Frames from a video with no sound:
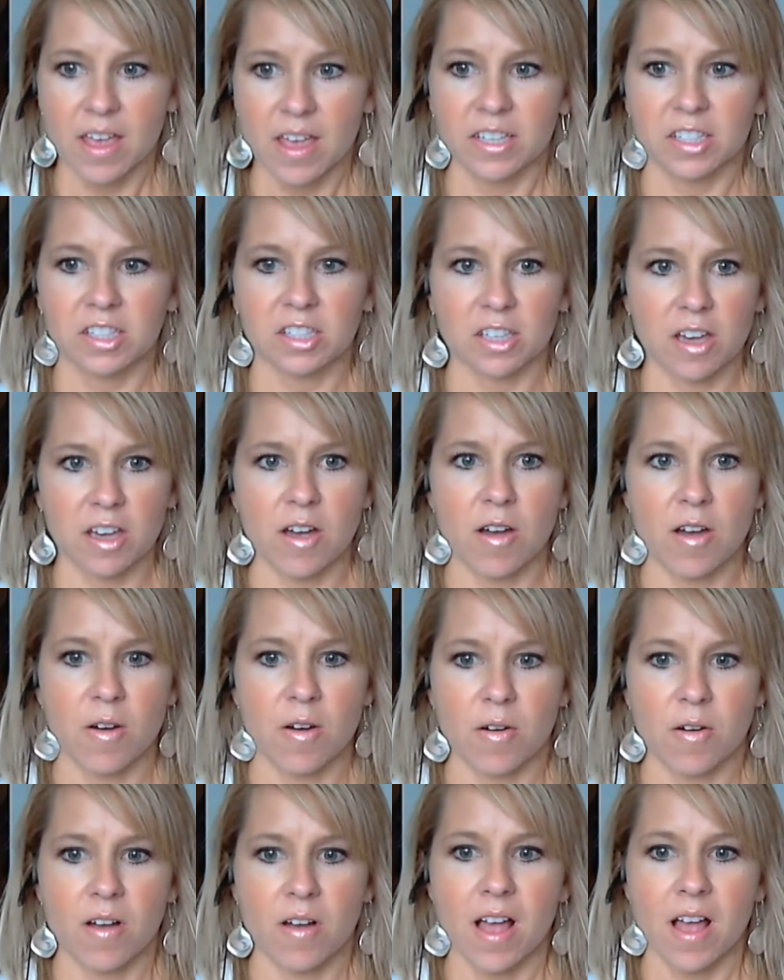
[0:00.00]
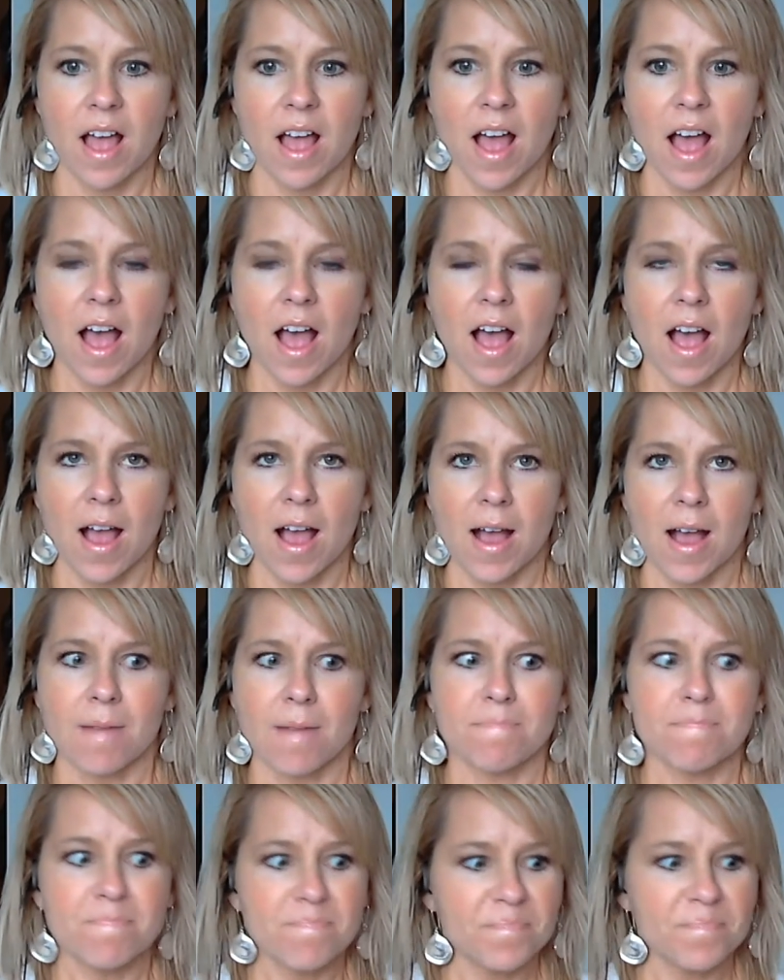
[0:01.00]
So
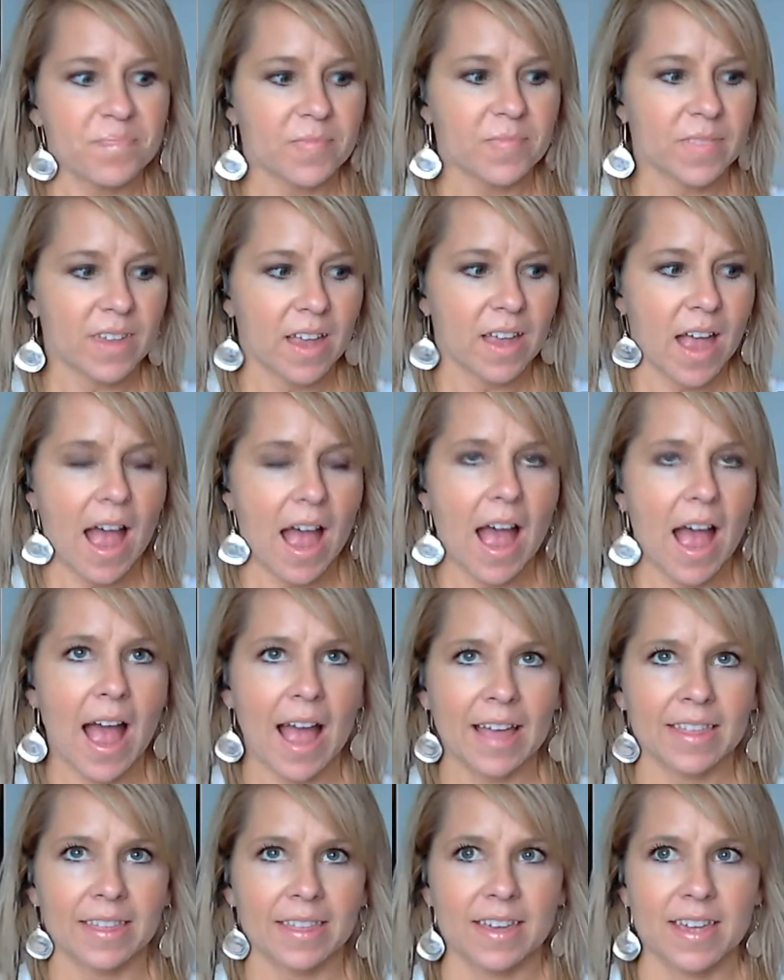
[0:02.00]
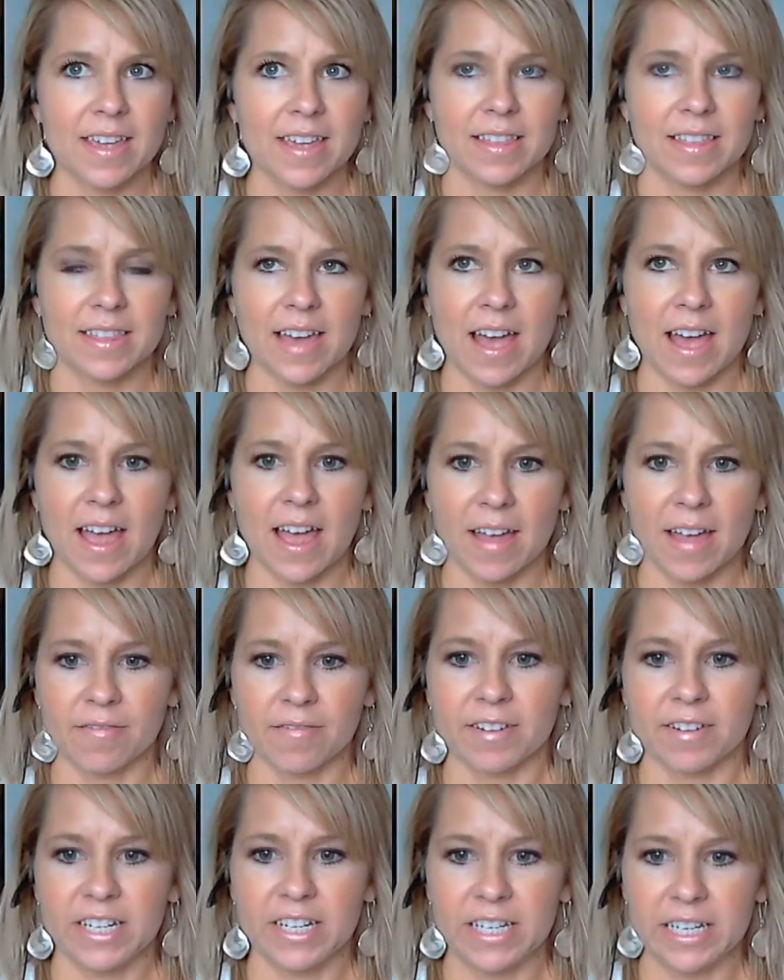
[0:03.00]
I think that
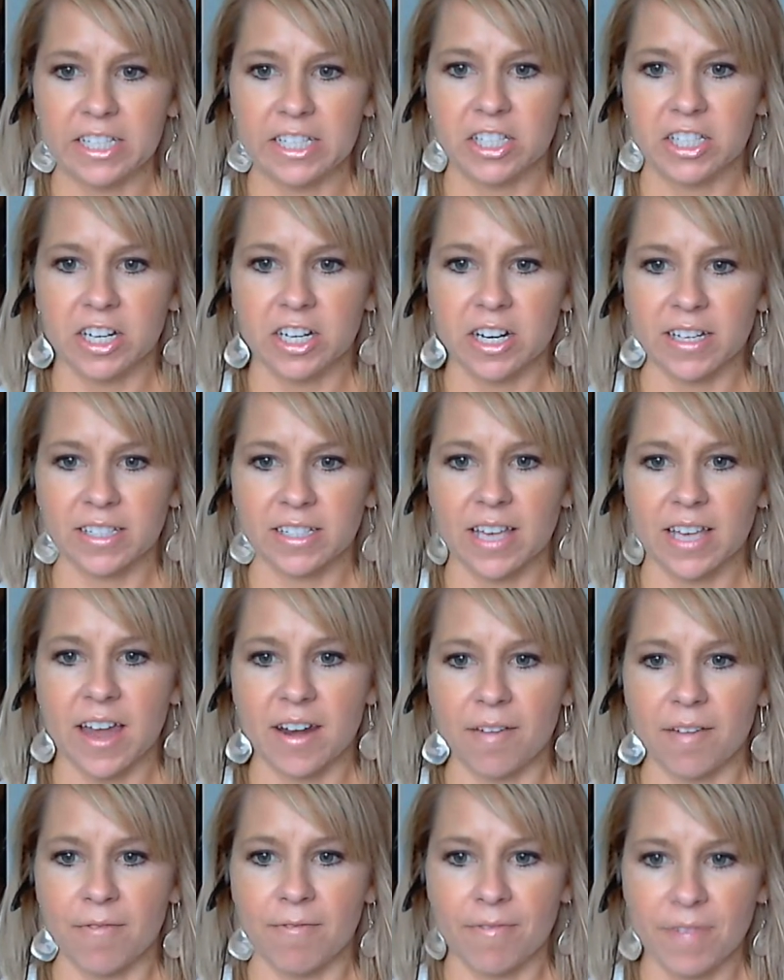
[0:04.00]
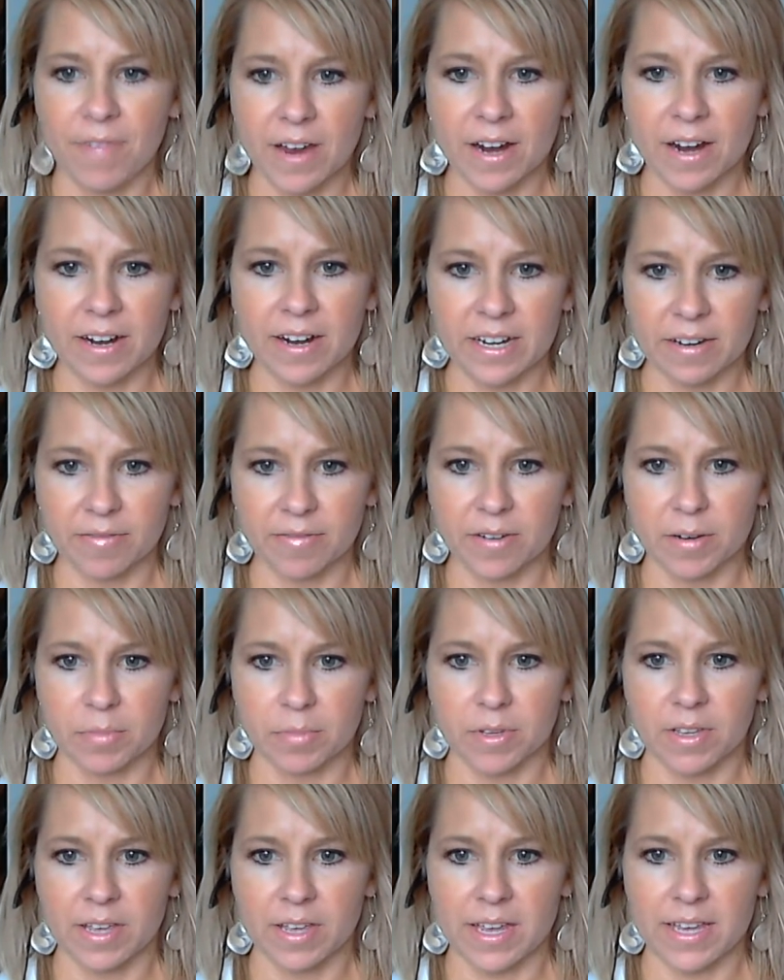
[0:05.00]
every teacher is at a very
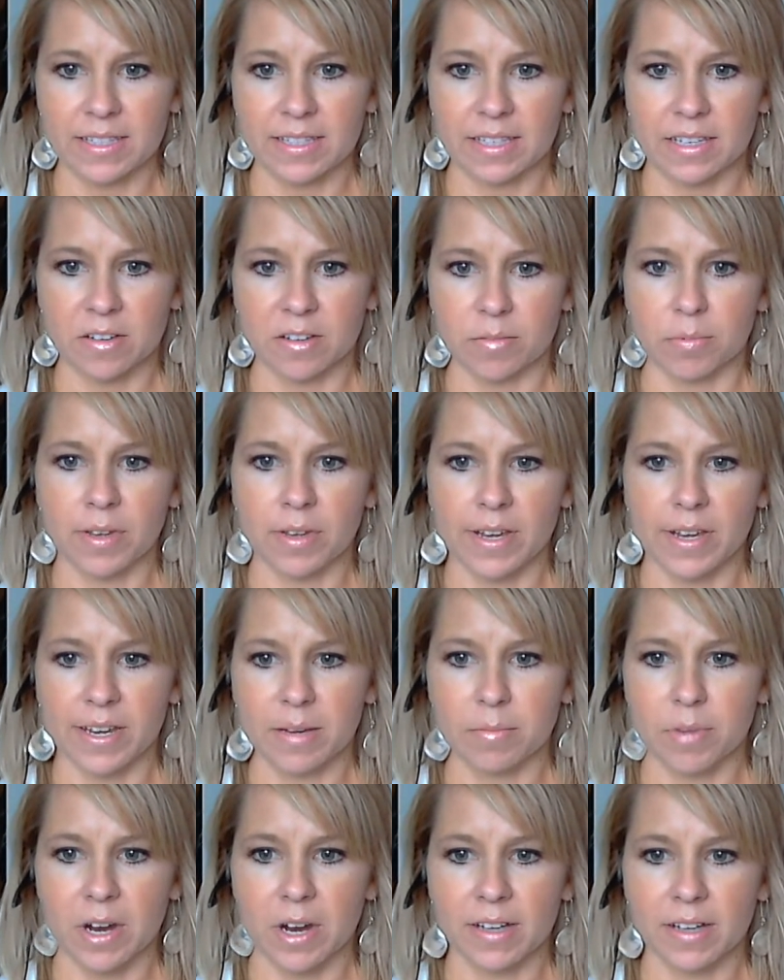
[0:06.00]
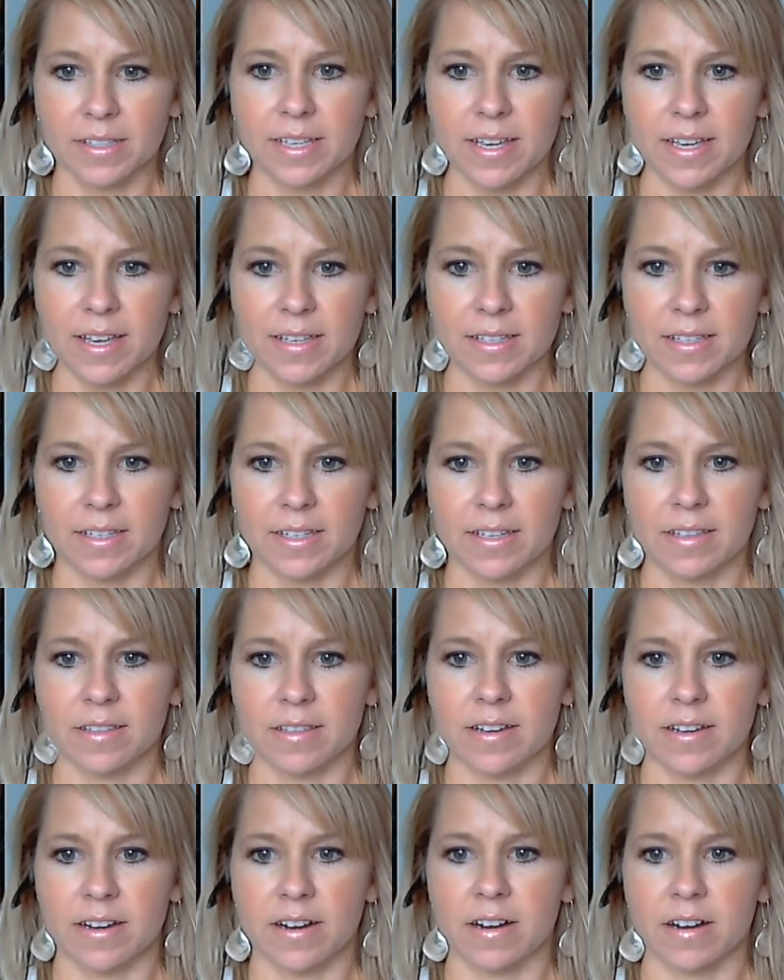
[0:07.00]
different place in their planning process and